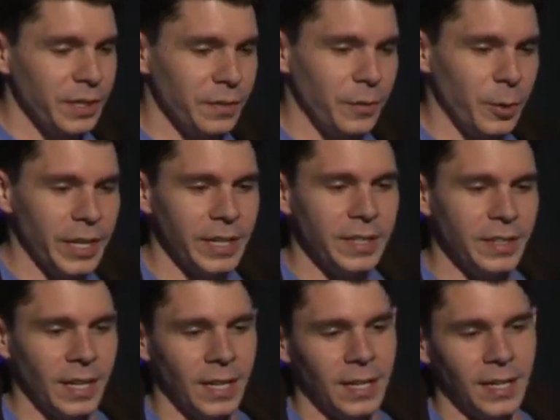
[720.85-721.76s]
and avoid
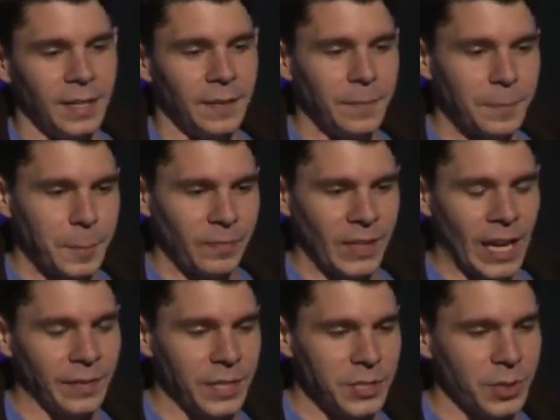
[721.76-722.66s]

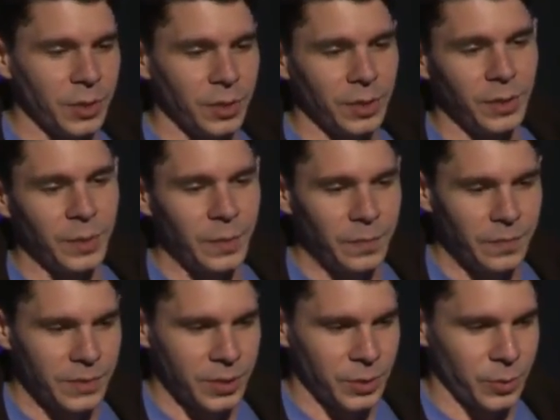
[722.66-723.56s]
having to
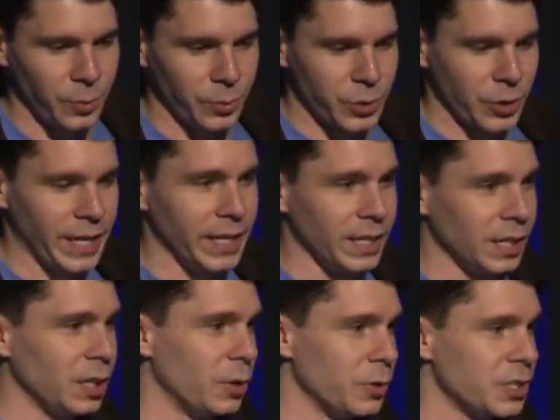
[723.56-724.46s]
try and
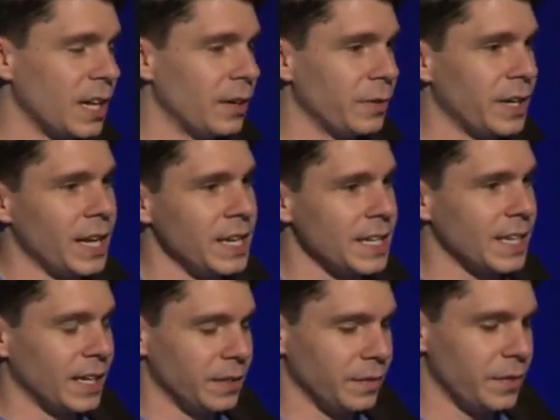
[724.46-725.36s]
close down any
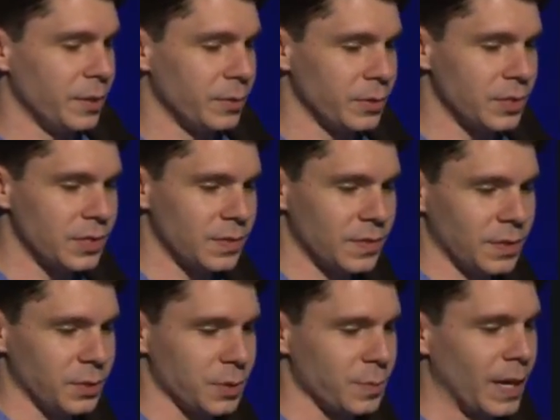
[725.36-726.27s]
kind of
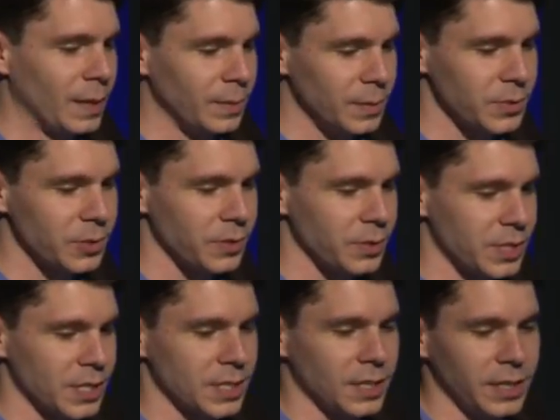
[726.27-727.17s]
those problems or
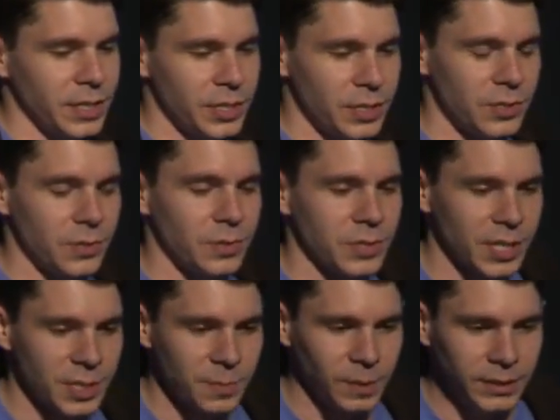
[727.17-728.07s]
those escalations or those
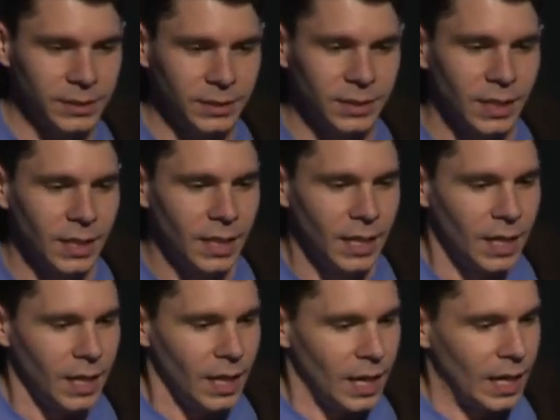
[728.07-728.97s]
exploits.
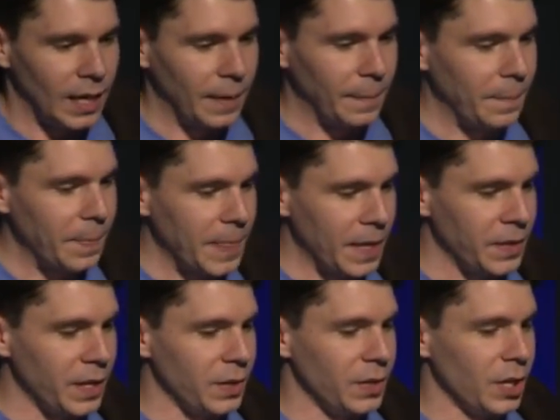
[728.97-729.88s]
And
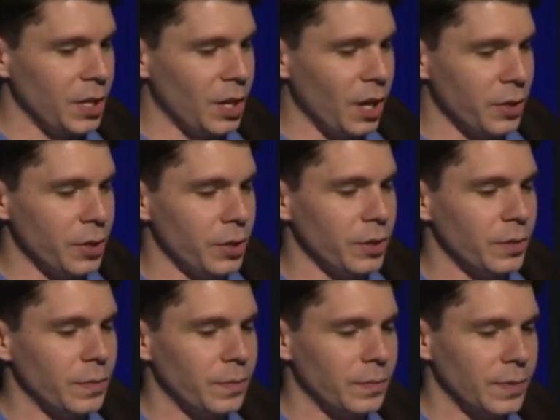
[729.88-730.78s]
then another